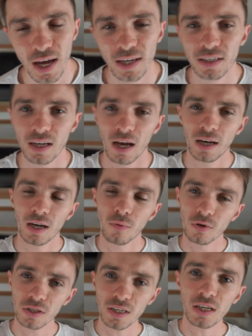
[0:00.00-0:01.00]
less, and I
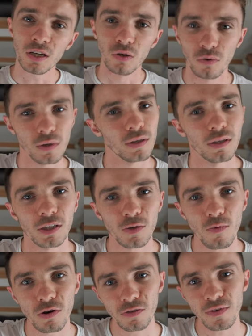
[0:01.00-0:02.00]
will see you in
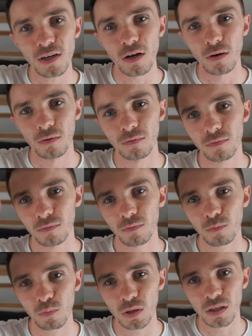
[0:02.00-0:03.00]
tomorrow's video.
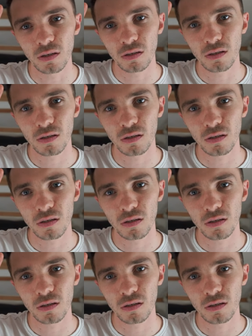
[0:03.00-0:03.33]
Peace.